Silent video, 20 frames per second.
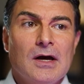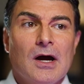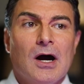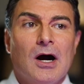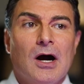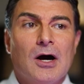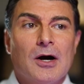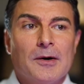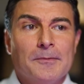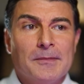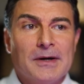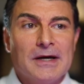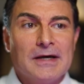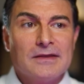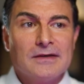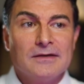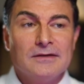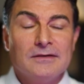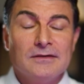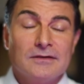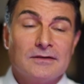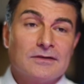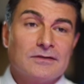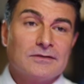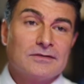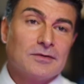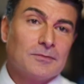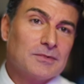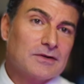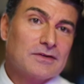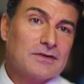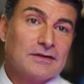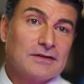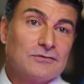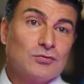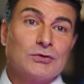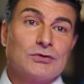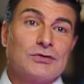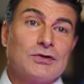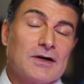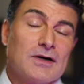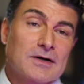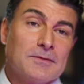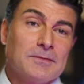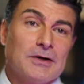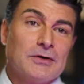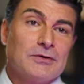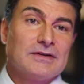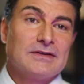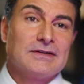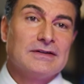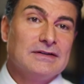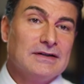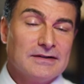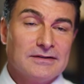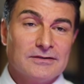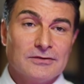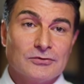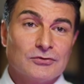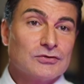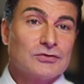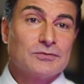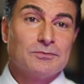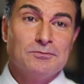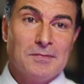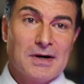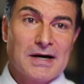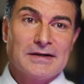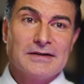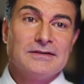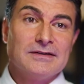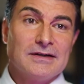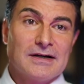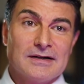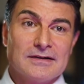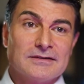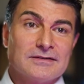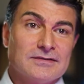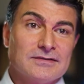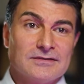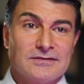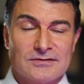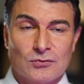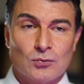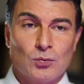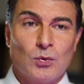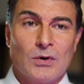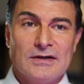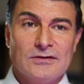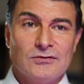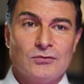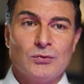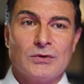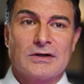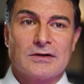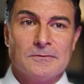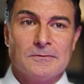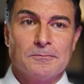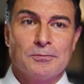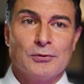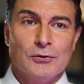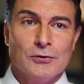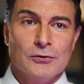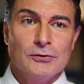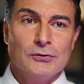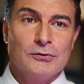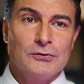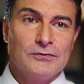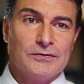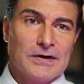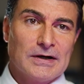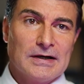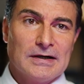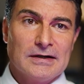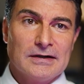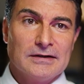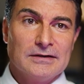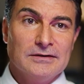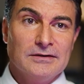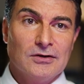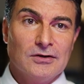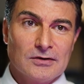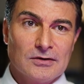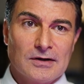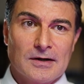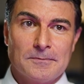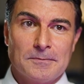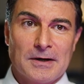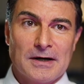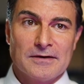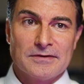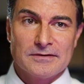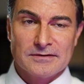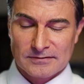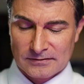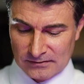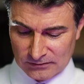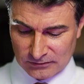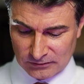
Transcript: And then some of the things we'll talk about at the end are just meta-analysis and ways we can improve on null hypothesis.